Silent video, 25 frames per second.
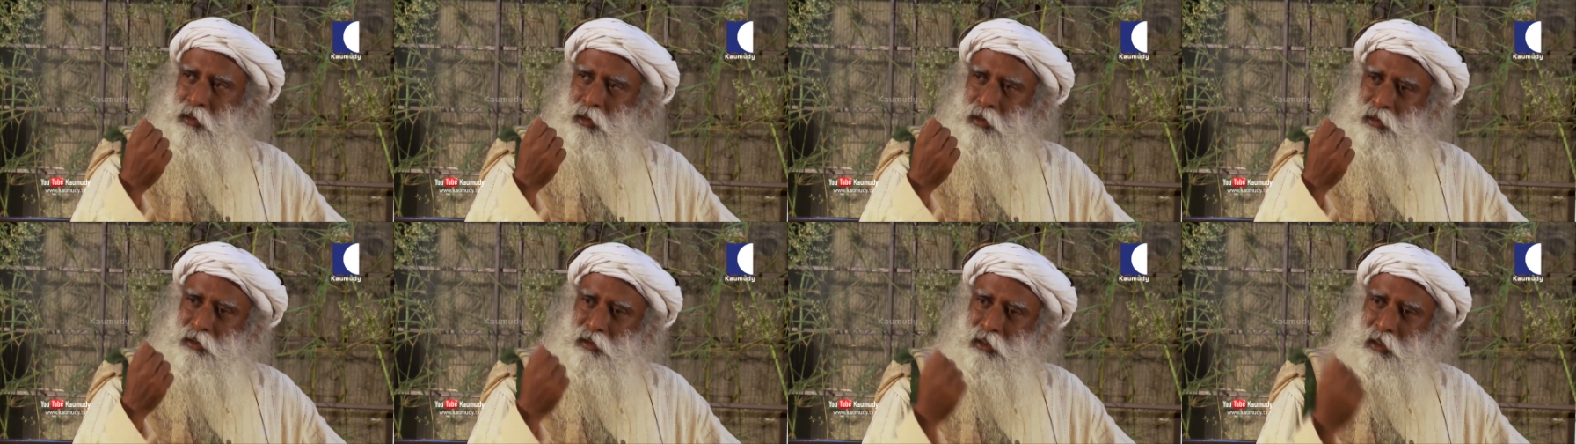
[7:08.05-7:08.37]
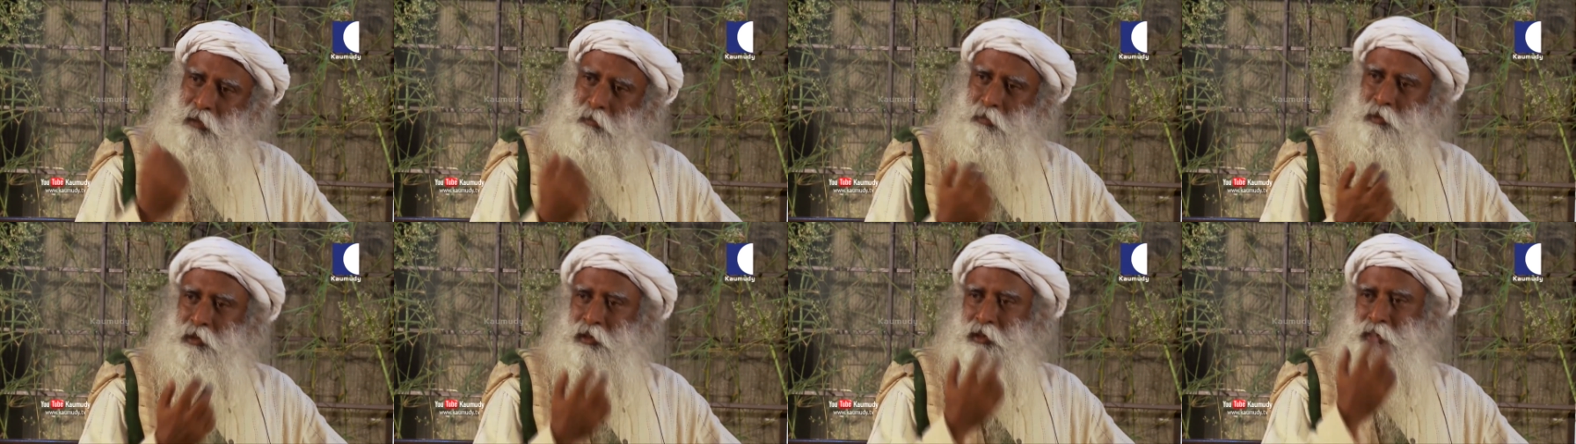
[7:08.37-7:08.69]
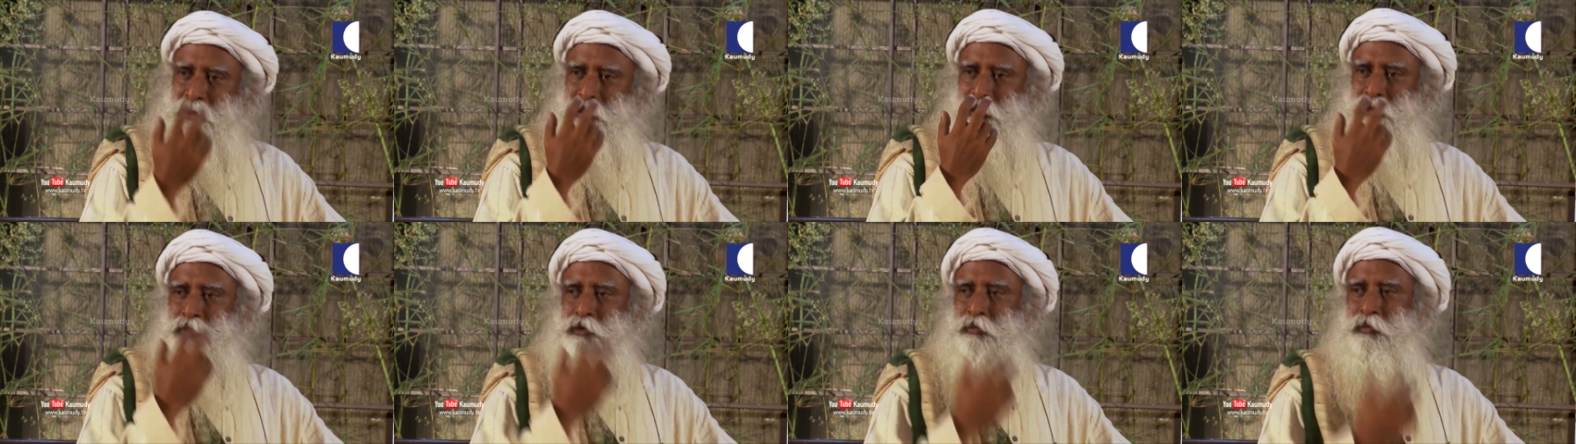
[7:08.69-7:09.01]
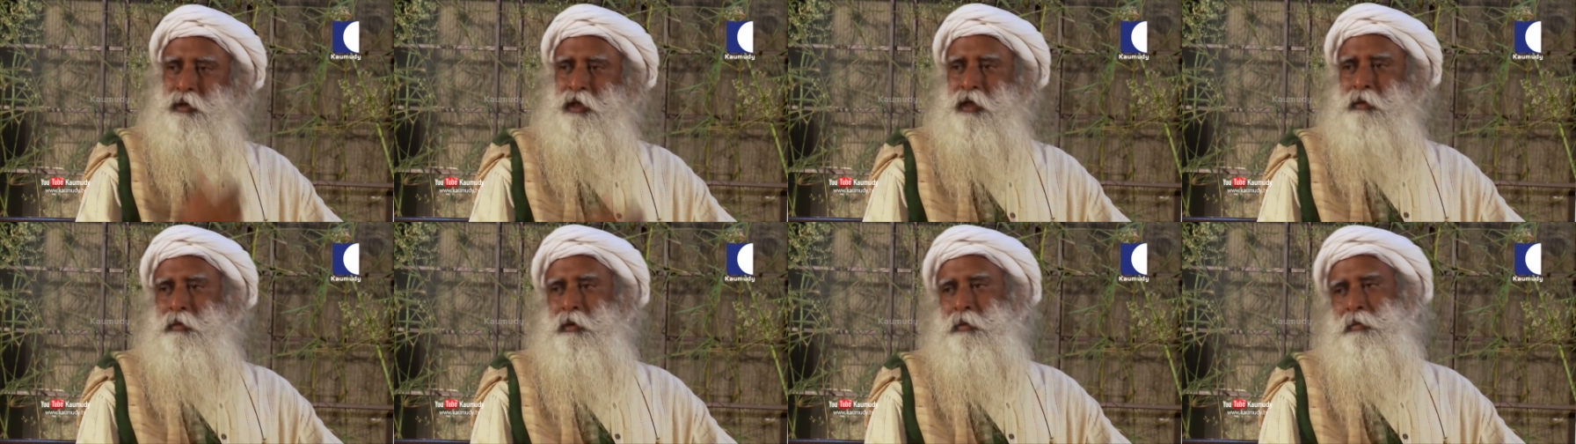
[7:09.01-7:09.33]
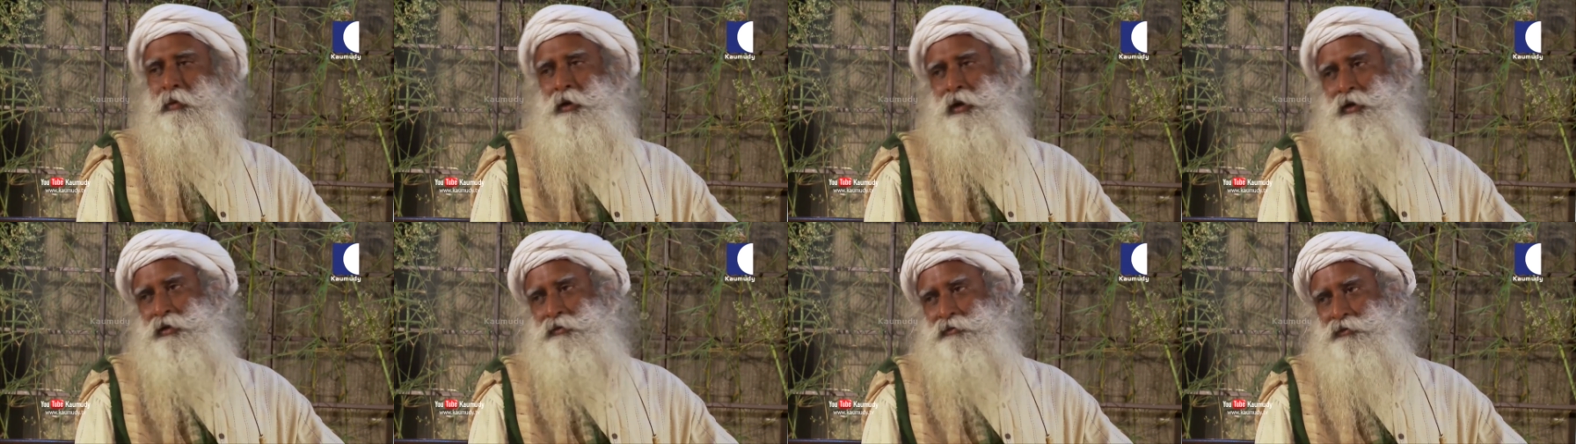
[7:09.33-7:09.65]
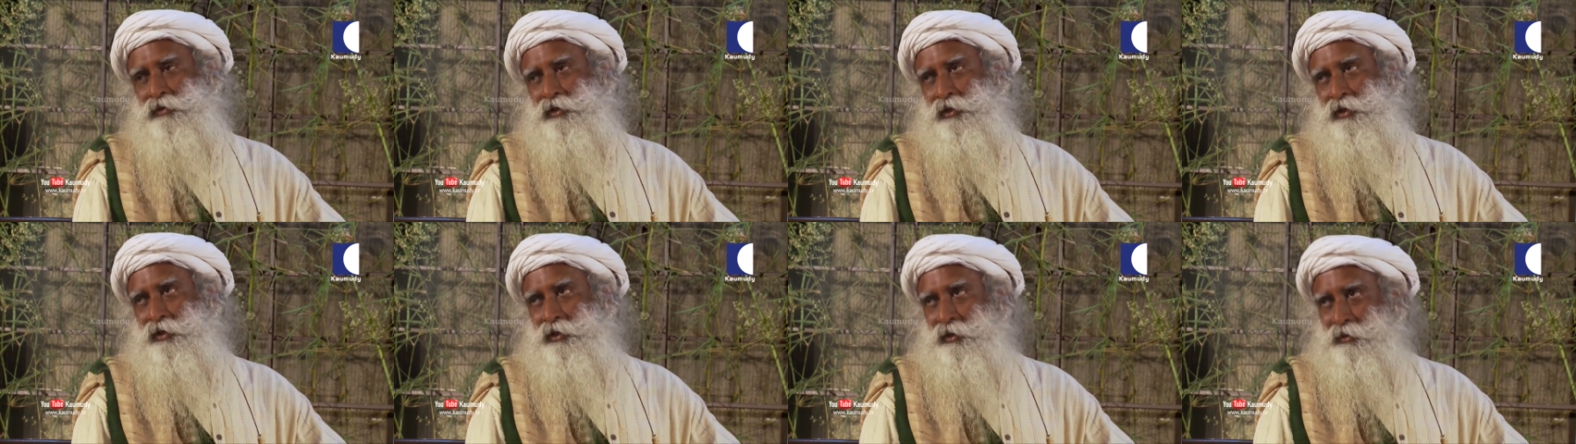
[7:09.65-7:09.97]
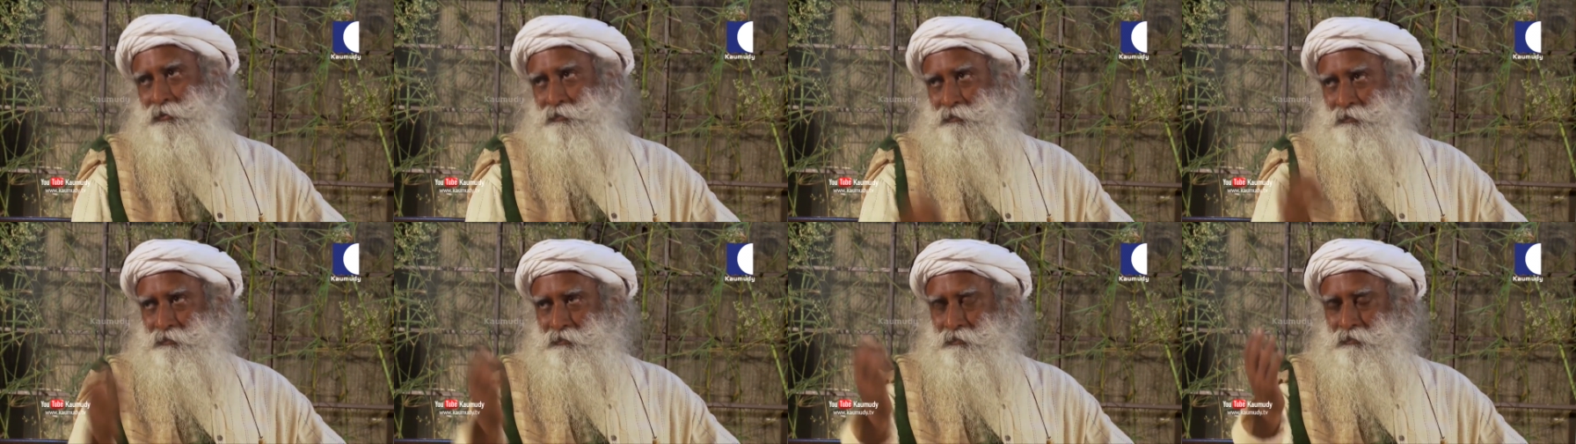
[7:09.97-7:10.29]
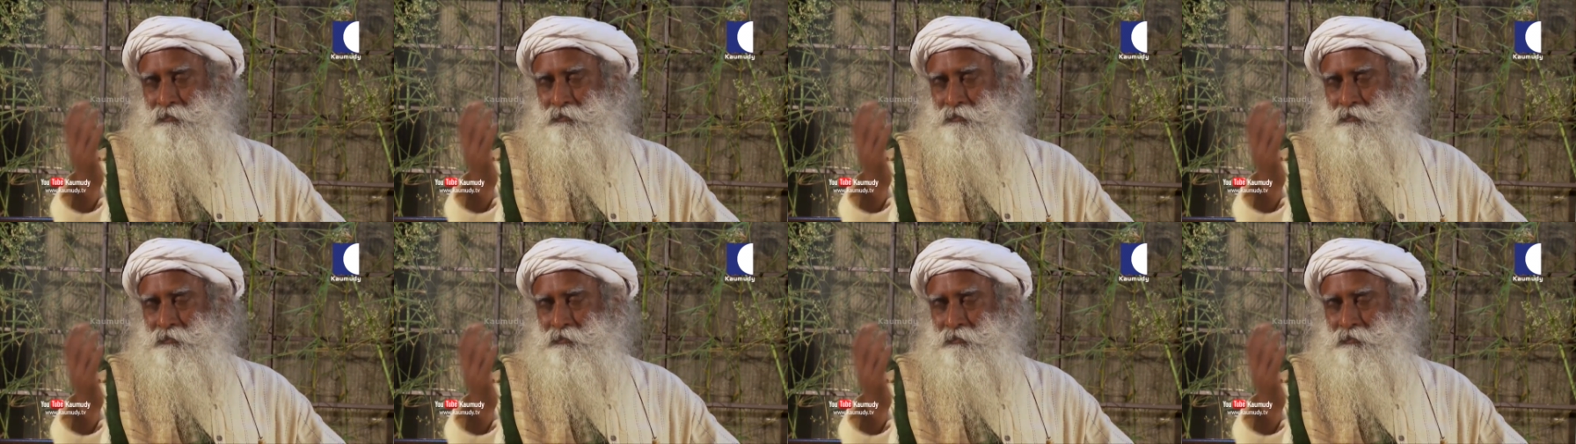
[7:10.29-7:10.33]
its ability to become a part of the